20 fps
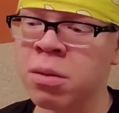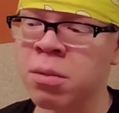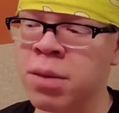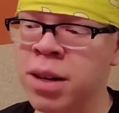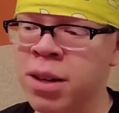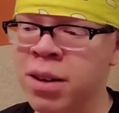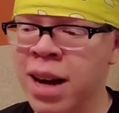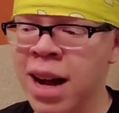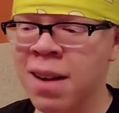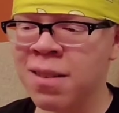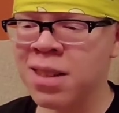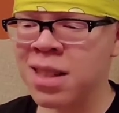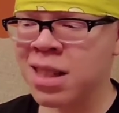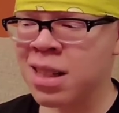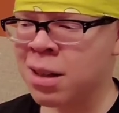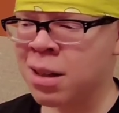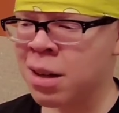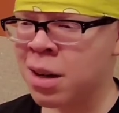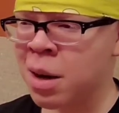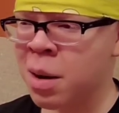We don't have
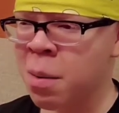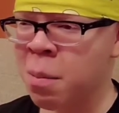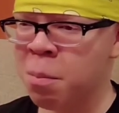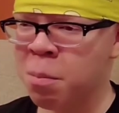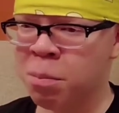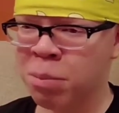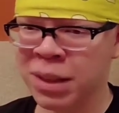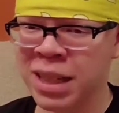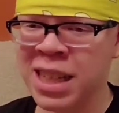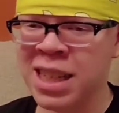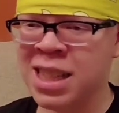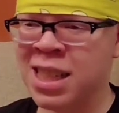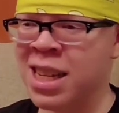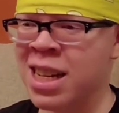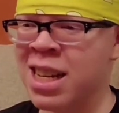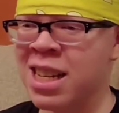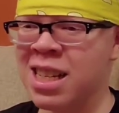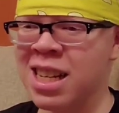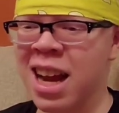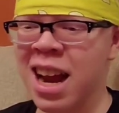to bleach
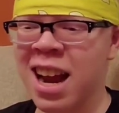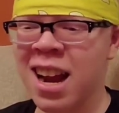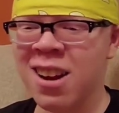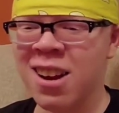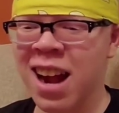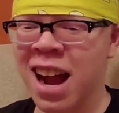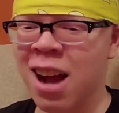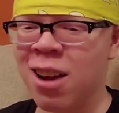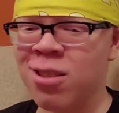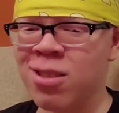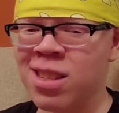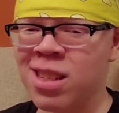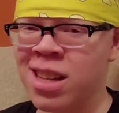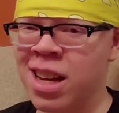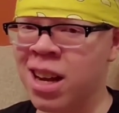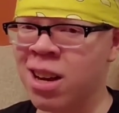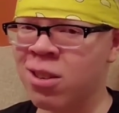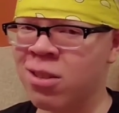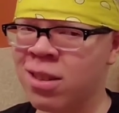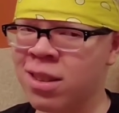the entire house
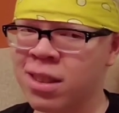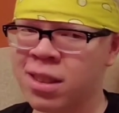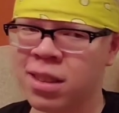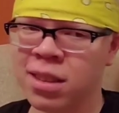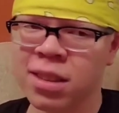down.